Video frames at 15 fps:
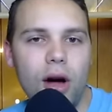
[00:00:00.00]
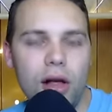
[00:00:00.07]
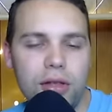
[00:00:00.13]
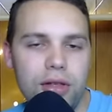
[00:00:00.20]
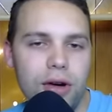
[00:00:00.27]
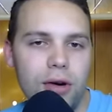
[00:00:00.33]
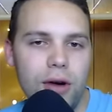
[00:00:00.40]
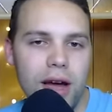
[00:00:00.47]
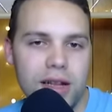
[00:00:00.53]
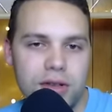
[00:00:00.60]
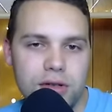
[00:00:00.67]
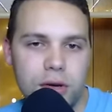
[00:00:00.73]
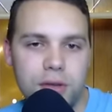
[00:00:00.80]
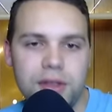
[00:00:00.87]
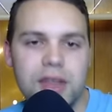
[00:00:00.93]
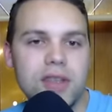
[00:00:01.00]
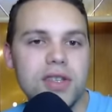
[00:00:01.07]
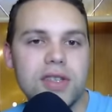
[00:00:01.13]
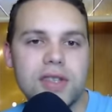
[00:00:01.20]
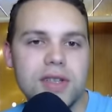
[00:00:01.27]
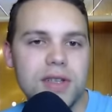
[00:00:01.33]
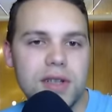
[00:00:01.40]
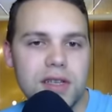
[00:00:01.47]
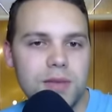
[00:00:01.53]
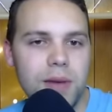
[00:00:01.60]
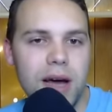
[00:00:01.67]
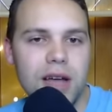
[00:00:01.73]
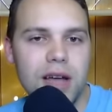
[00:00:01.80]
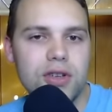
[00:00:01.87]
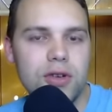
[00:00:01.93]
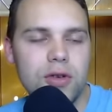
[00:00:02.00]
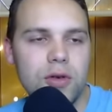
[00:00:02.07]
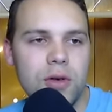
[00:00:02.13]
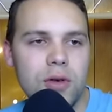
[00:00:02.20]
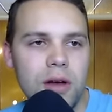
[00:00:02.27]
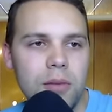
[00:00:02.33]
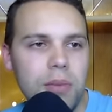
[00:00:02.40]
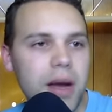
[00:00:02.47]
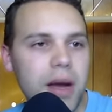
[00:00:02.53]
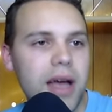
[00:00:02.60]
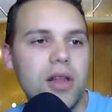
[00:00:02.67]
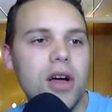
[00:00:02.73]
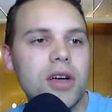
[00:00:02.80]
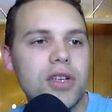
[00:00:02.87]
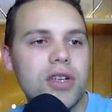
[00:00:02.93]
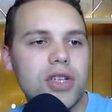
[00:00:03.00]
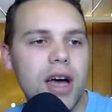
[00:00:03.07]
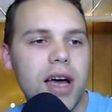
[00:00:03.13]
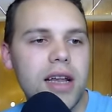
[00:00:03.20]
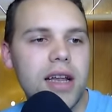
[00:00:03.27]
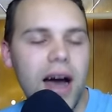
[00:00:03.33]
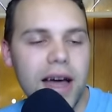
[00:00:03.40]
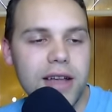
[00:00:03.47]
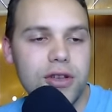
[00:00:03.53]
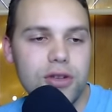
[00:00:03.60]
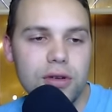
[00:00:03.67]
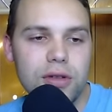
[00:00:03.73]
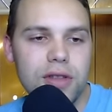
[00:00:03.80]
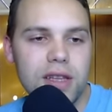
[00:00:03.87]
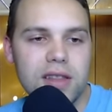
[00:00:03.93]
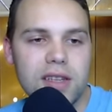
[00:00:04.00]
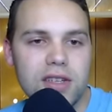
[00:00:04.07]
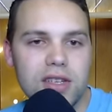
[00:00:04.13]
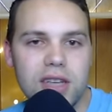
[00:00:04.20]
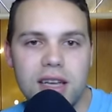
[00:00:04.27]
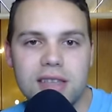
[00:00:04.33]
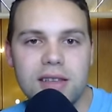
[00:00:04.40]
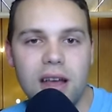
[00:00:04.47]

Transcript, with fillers: although I don't think she's as good as Baizhu by a long shot, I do think that she is